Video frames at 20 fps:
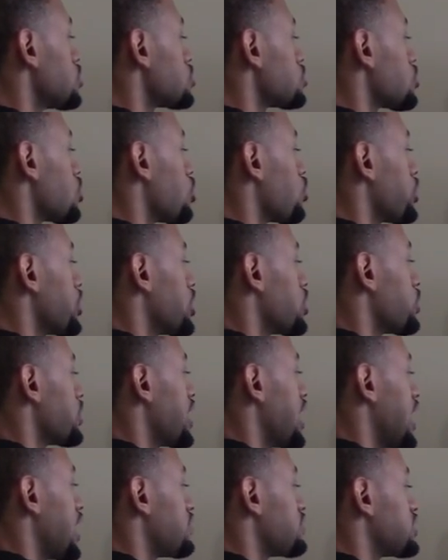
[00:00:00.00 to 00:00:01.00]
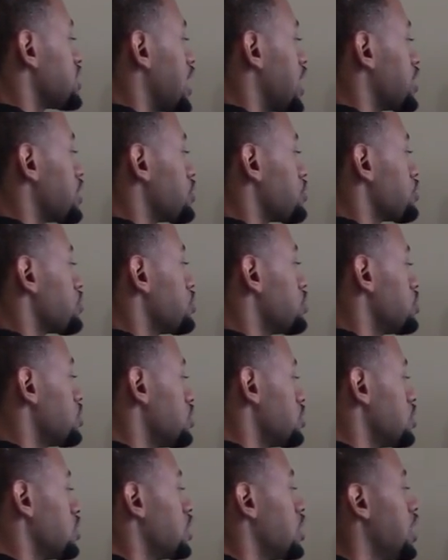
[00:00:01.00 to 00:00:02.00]
So here we have Tidal.
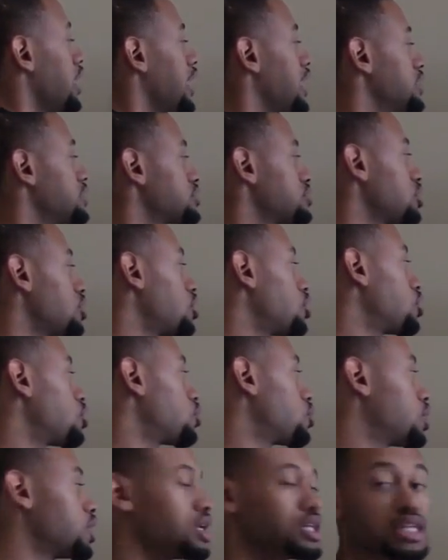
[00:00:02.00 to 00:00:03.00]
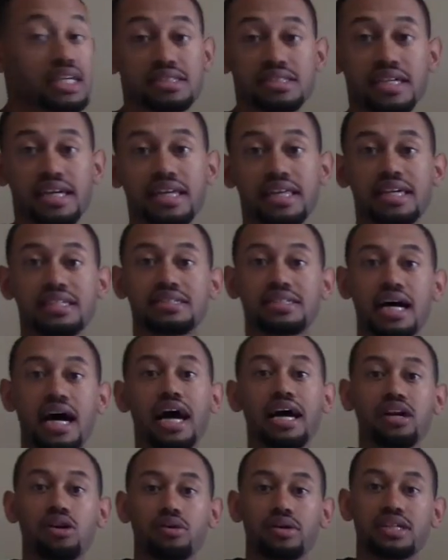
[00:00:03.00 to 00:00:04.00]
And so let's say that
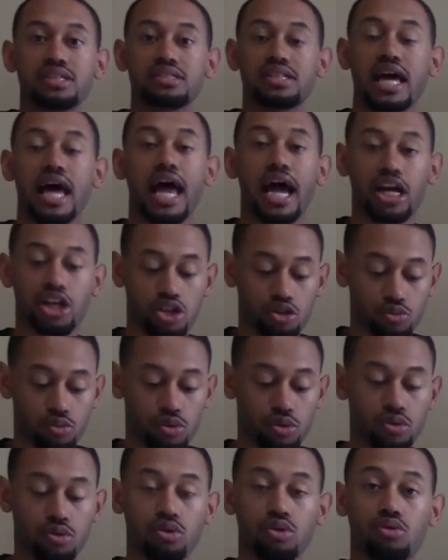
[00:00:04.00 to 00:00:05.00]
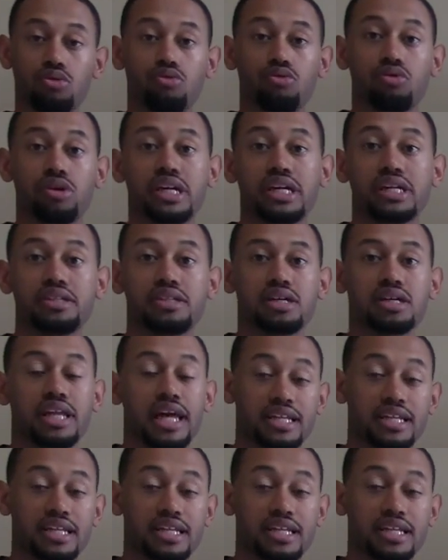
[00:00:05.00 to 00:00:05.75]
Tidal is the actual REIT.